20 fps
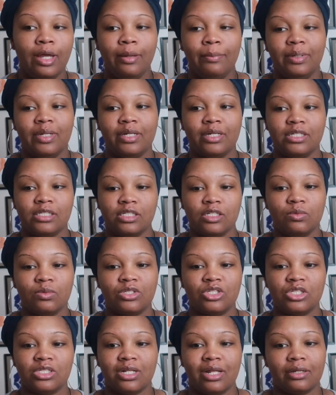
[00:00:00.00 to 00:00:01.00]
because it
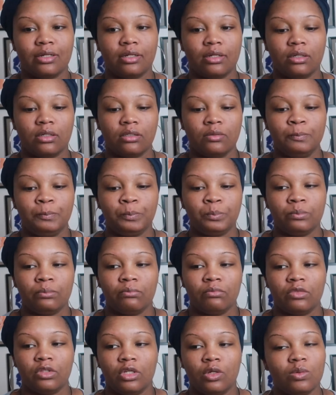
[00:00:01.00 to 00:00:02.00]
was just like a
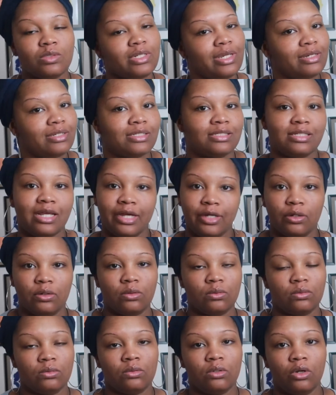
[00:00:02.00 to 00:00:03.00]
cycle.